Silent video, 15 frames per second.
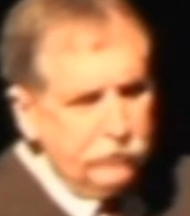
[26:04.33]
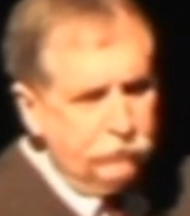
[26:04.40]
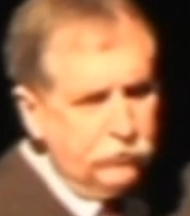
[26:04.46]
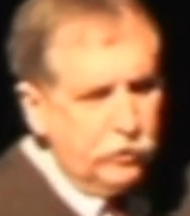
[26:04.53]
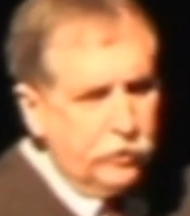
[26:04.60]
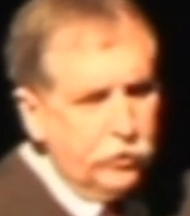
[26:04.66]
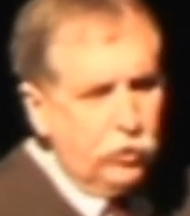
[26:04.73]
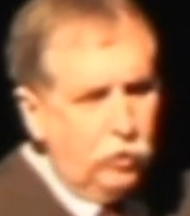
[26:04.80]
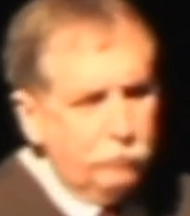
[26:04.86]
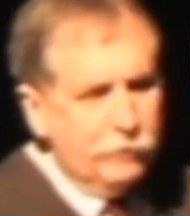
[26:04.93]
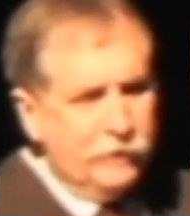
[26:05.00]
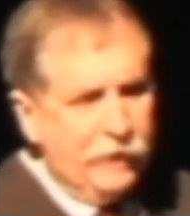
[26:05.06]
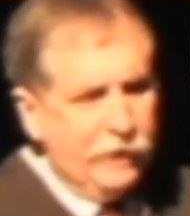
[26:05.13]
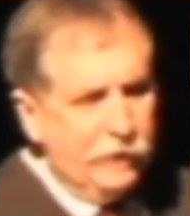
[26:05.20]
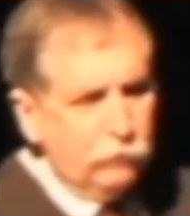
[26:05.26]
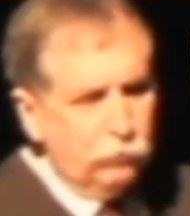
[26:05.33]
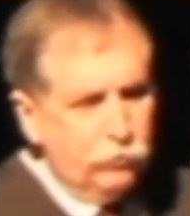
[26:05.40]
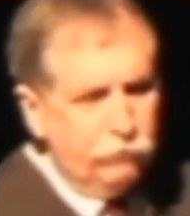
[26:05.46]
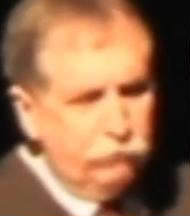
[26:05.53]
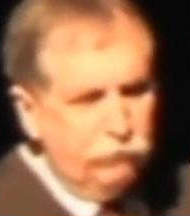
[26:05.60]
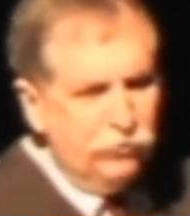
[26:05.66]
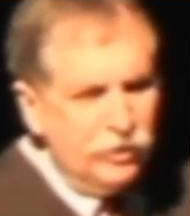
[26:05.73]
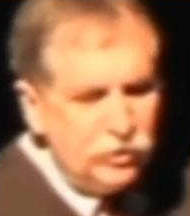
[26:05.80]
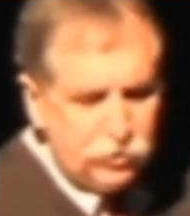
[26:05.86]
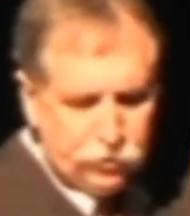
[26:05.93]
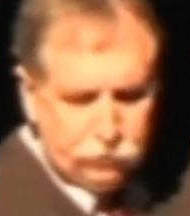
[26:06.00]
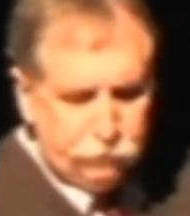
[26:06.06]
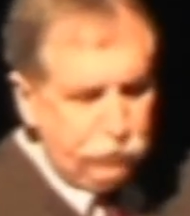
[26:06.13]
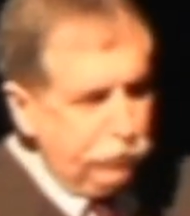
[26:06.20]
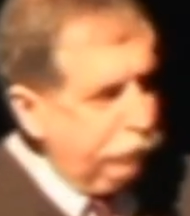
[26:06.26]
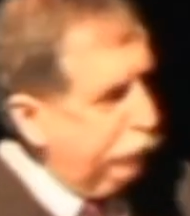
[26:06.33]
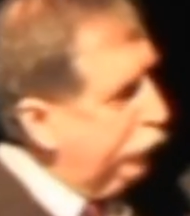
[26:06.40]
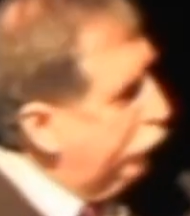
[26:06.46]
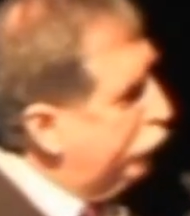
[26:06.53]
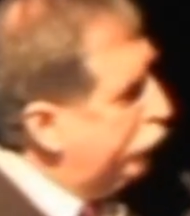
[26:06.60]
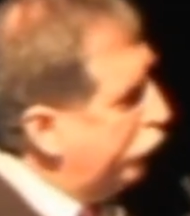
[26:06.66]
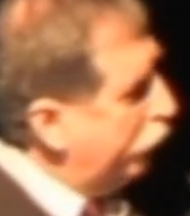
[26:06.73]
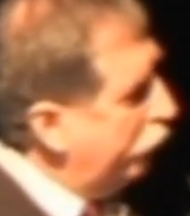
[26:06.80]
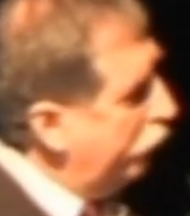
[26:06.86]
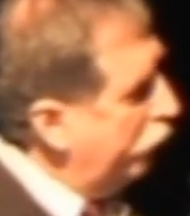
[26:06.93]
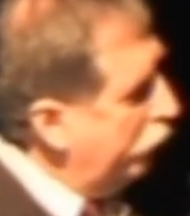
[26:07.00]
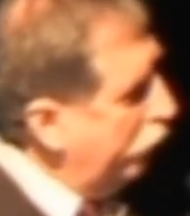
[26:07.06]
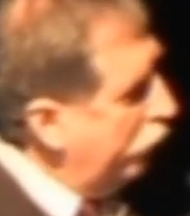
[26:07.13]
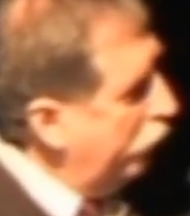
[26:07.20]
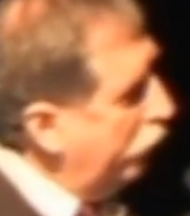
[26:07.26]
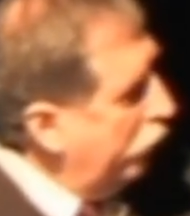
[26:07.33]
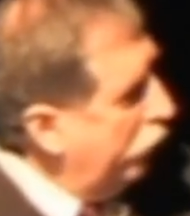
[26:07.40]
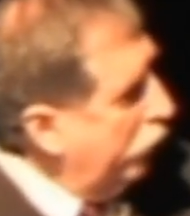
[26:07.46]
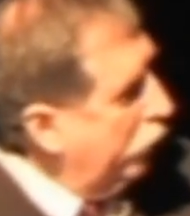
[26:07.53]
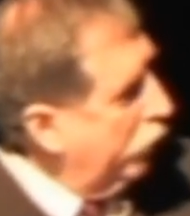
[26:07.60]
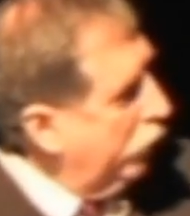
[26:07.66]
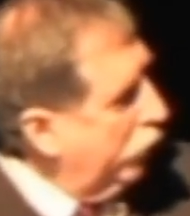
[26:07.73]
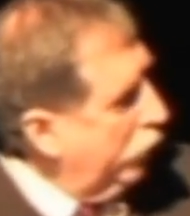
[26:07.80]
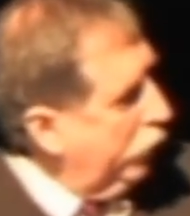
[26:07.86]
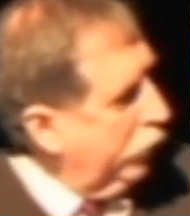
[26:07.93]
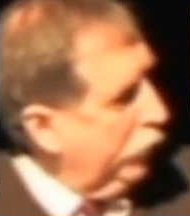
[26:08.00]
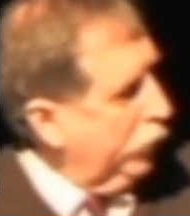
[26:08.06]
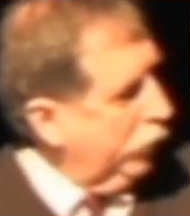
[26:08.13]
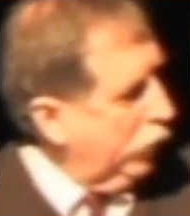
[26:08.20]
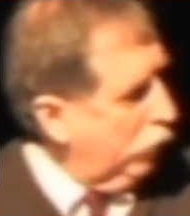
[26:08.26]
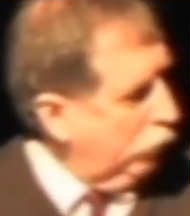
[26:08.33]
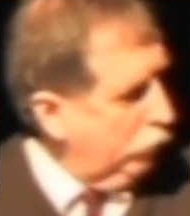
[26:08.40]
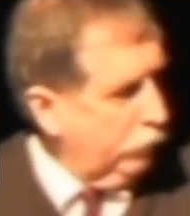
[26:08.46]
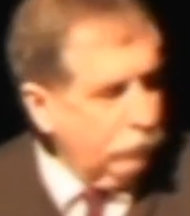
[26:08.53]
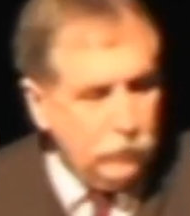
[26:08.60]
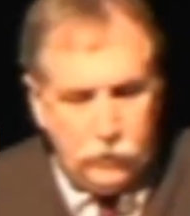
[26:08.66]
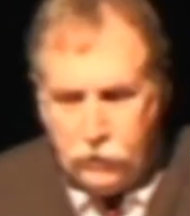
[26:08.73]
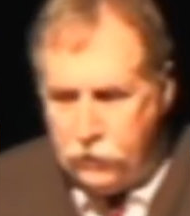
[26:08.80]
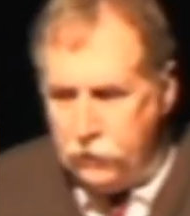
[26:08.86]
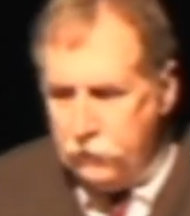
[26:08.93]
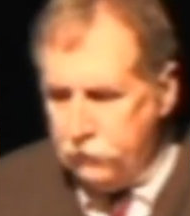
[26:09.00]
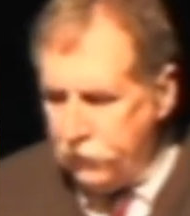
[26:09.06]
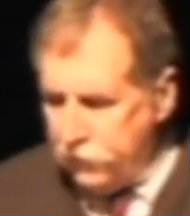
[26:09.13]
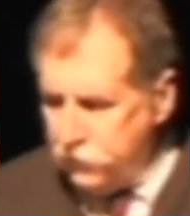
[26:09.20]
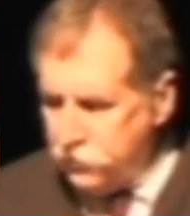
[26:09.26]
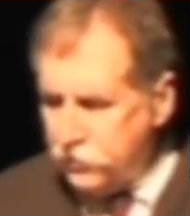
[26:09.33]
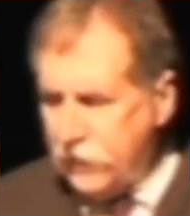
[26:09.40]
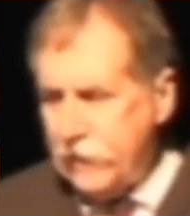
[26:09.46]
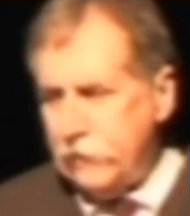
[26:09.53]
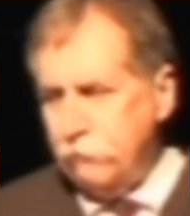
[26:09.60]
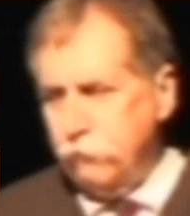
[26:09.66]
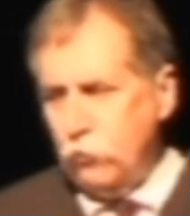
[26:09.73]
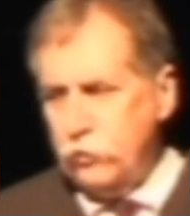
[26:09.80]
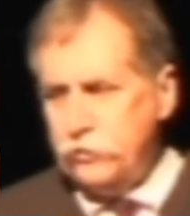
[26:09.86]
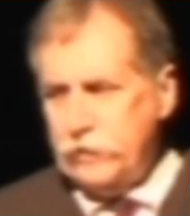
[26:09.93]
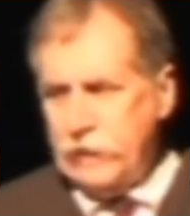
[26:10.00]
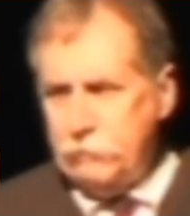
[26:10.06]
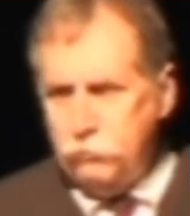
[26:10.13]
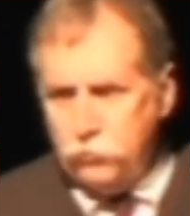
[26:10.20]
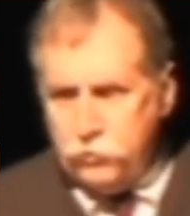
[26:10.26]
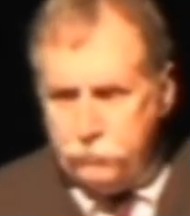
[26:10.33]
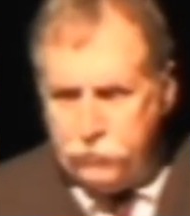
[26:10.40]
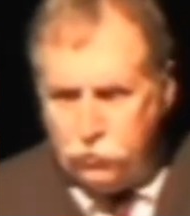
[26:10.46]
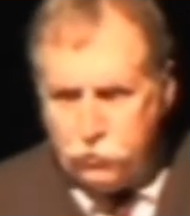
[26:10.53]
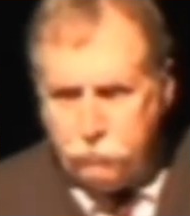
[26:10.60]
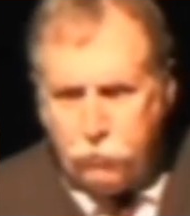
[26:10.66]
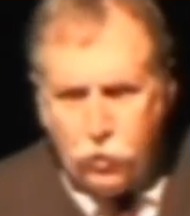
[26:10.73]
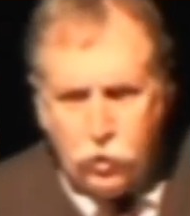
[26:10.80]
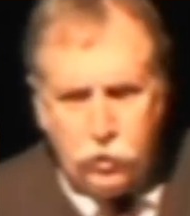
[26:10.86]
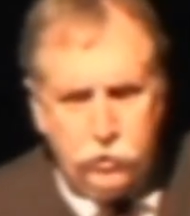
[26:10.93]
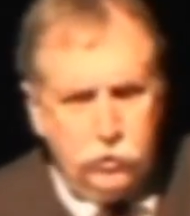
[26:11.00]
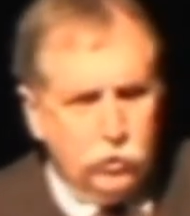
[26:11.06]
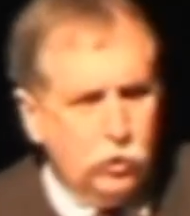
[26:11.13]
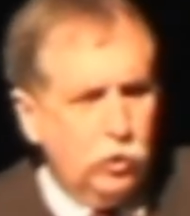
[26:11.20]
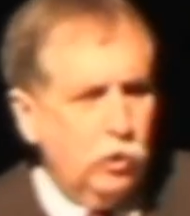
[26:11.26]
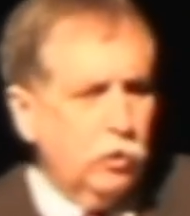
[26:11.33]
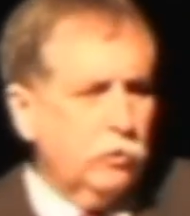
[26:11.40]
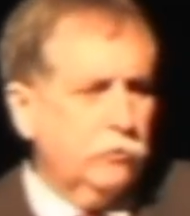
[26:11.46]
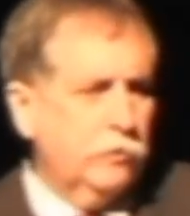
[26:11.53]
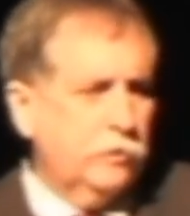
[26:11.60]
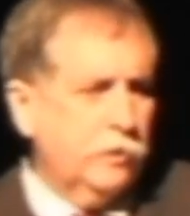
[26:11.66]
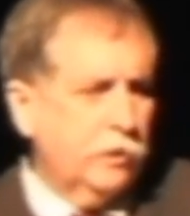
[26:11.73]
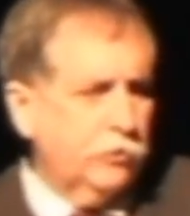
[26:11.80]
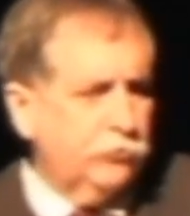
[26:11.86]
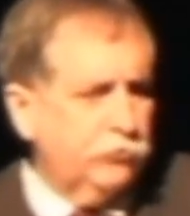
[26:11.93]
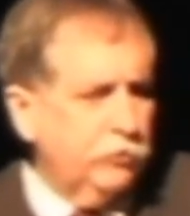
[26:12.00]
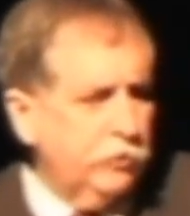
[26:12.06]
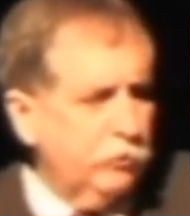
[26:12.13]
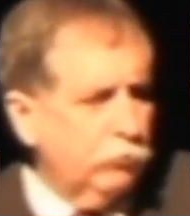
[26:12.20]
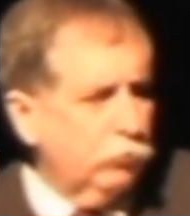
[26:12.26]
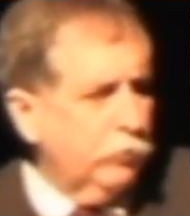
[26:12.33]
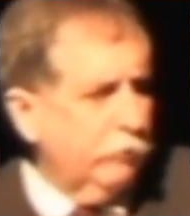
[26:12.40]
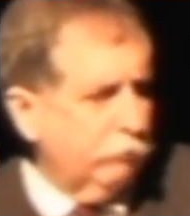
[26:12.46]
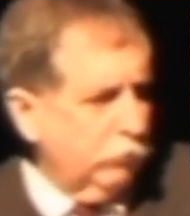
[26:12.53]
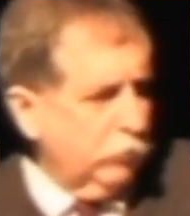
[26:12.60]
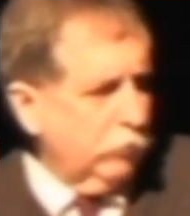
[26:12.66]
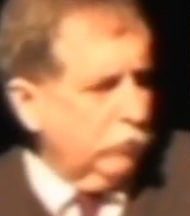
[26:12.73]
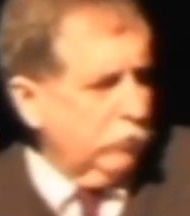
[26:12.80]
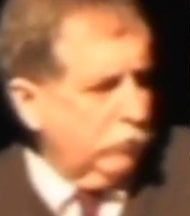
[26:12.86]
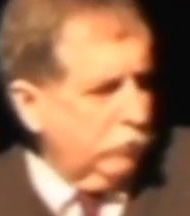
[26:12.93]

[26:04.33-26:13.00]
they've done. It all began with a vision for the future. You know, they decided, for example, to build a park along the Tennessee River.